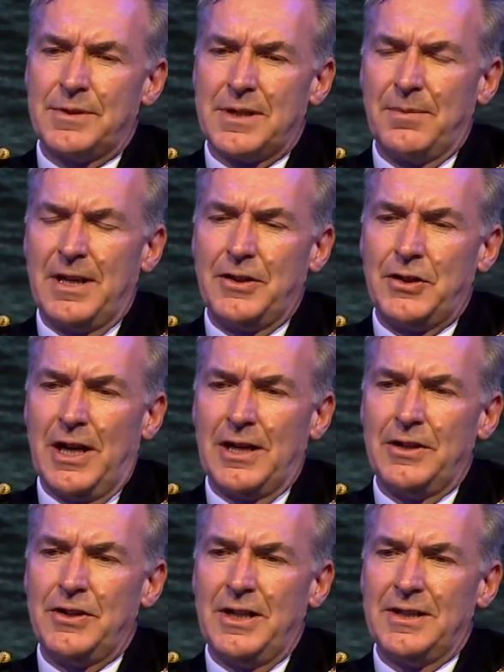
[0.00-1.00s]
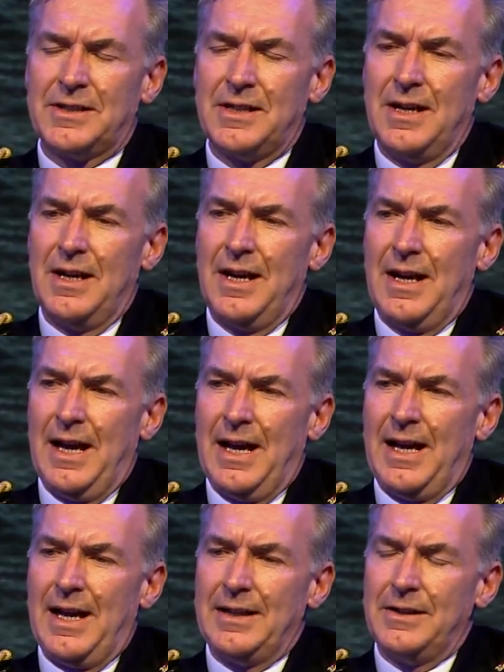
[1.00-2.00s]
some of their challenges,
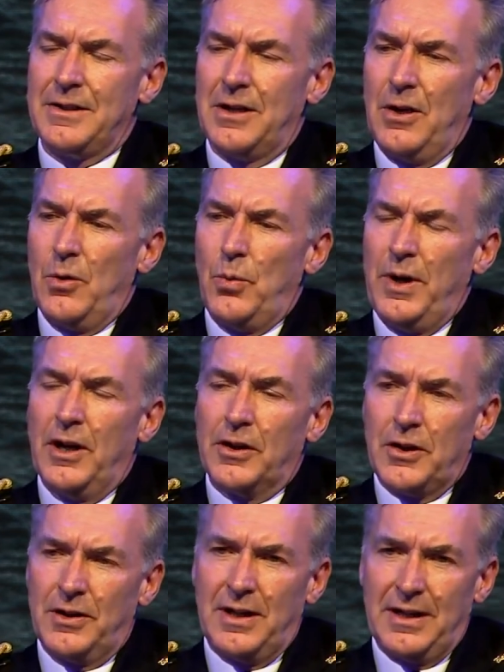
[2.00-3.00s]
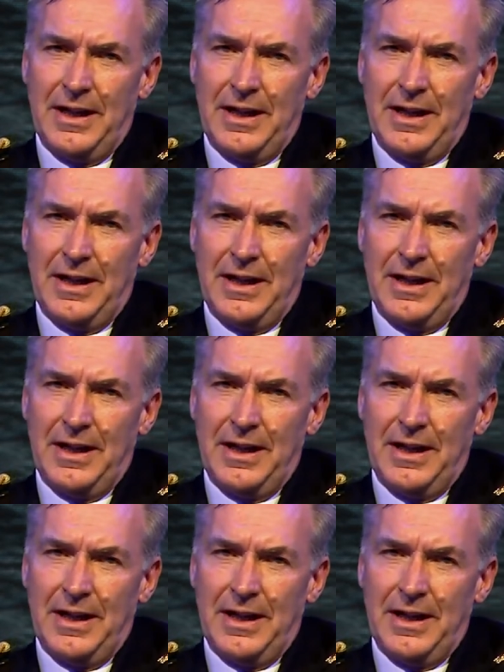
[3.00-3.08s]
and we are good at